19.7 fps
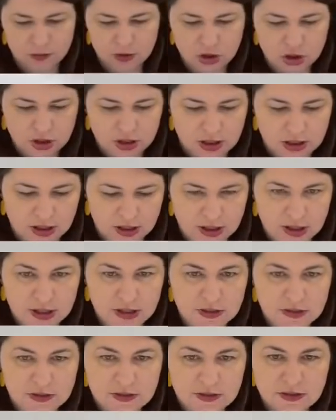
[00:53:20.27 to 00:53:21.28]
which are
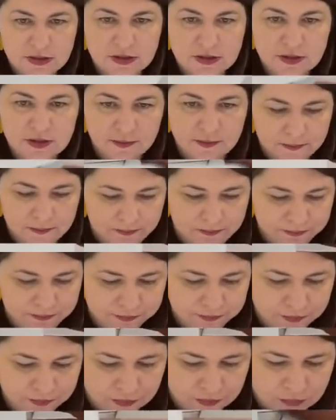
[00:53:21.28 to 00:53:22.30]
these.
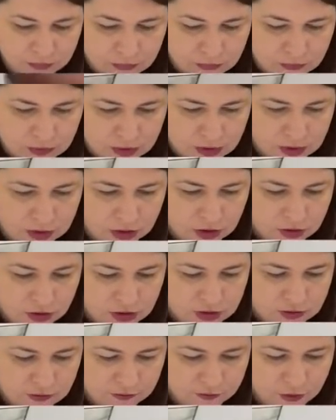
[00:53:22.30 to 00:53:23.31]
And you
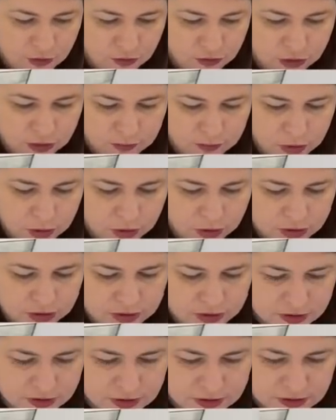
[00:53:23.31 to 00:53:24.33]
just fold the
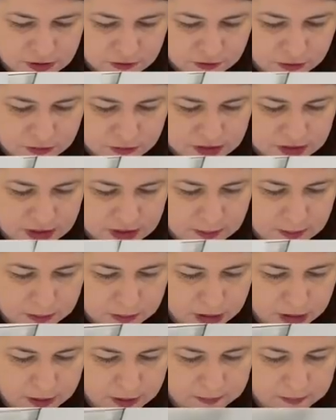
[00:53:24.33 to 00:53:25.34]
box. This is from
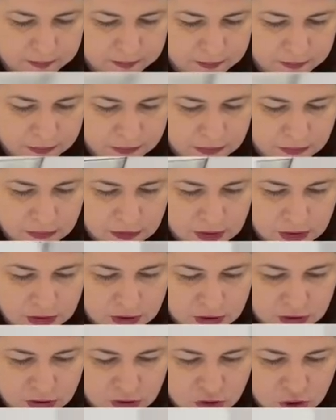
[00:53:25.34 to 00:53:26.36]
Stampin' Up!
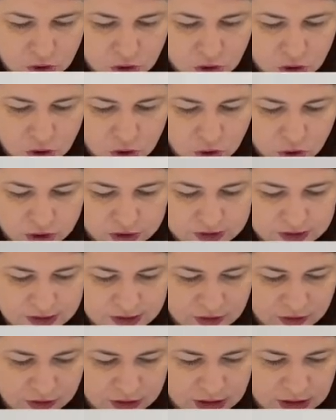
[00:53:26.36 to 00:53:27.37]
Do the
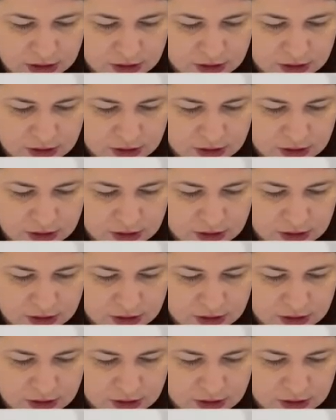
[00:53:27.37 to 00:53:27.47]
glossy on the